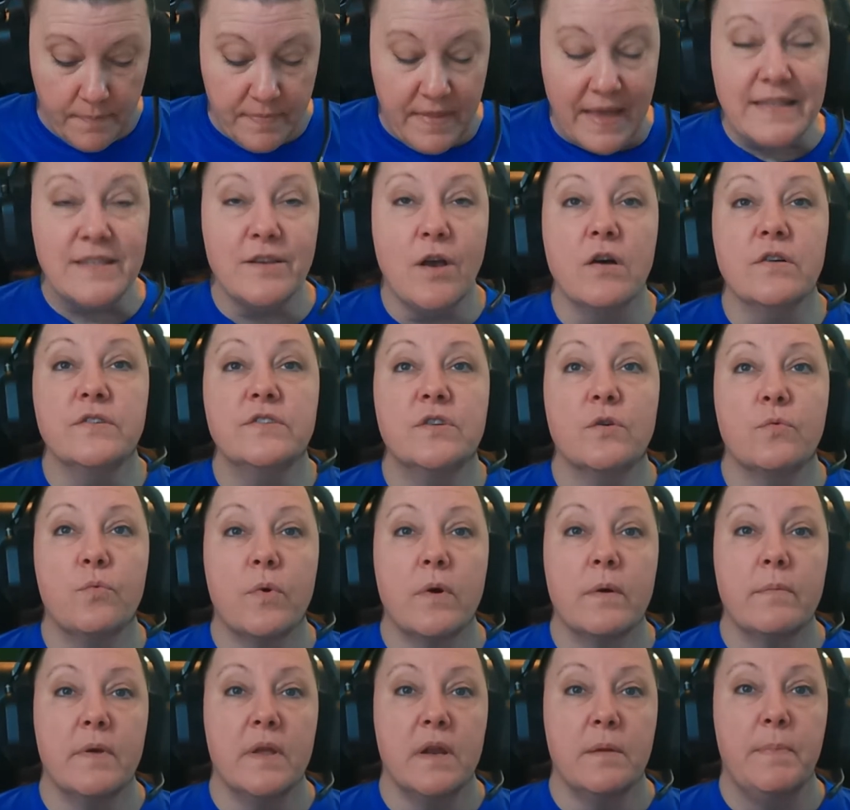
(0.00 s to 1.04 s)
That's also
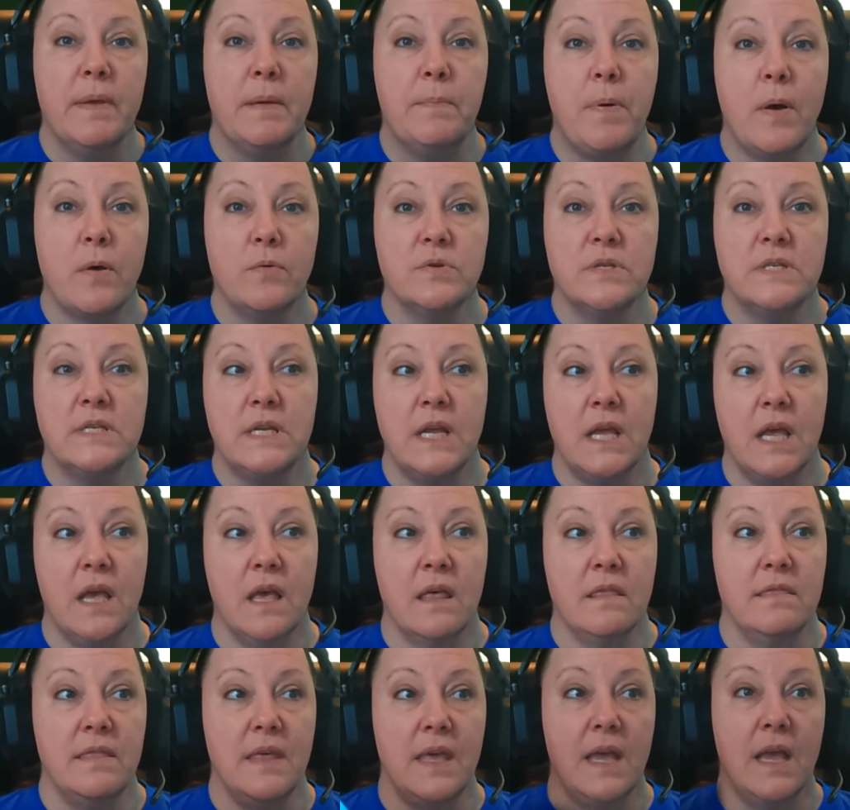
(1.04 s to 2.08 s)
where I'm going to be
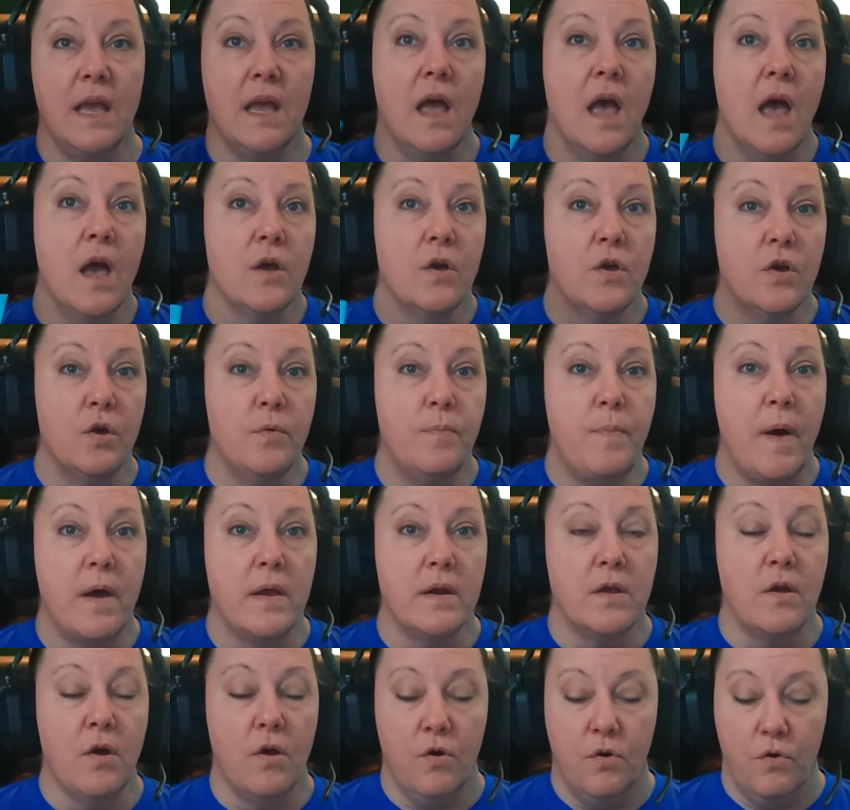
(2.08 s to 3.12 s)
posting the
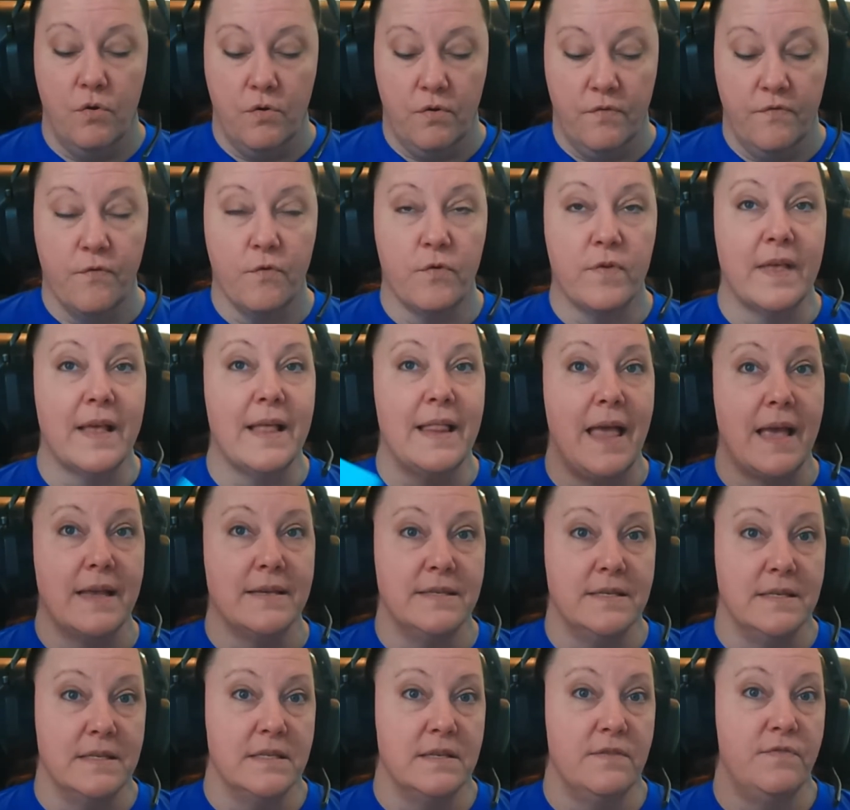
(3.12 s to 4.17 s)
coupon code for the
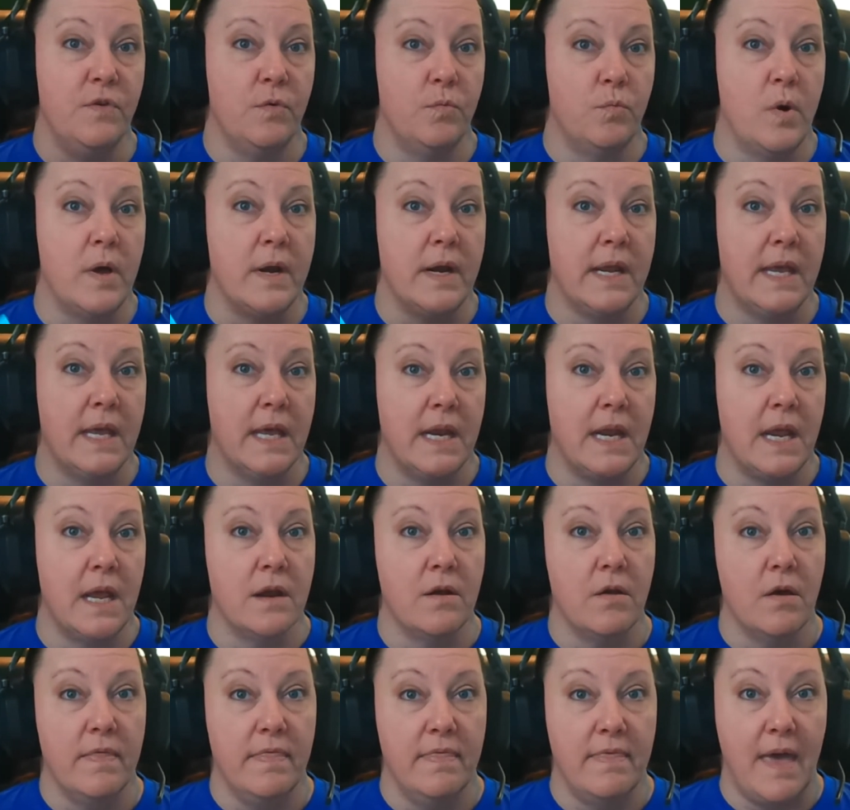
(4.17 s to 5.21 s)
classes if you want to get
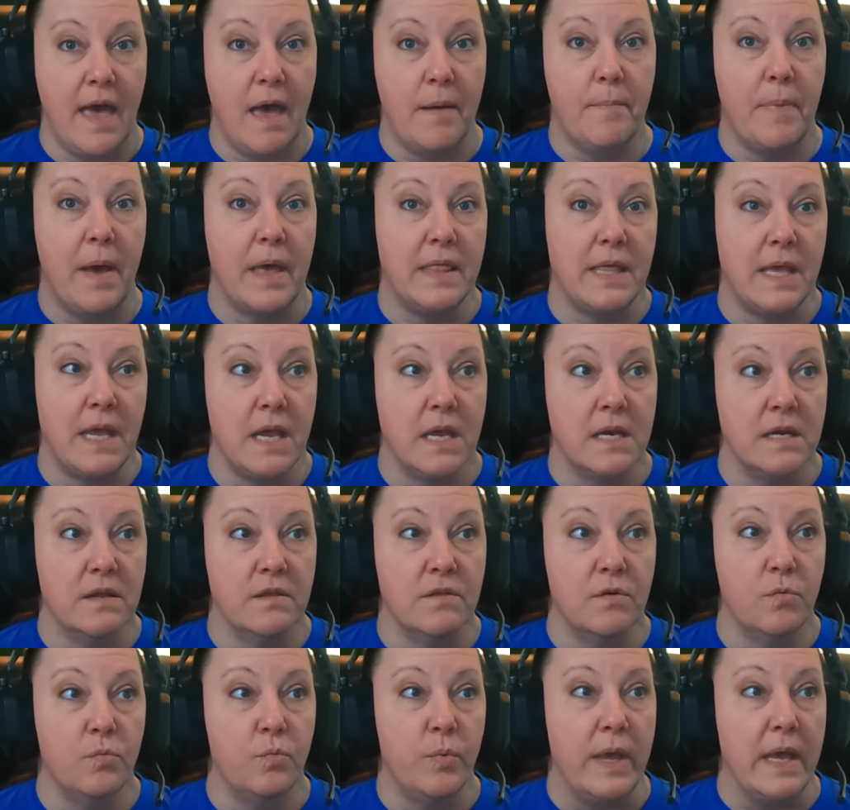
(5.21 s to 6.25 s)
in on that by the end
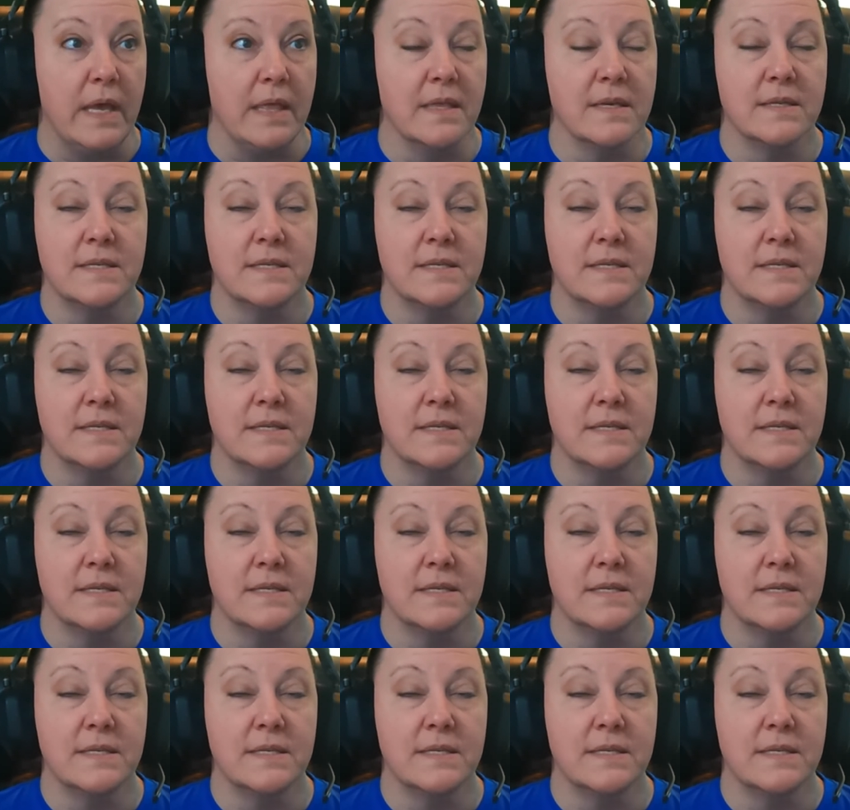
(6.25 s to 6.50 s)
of the week.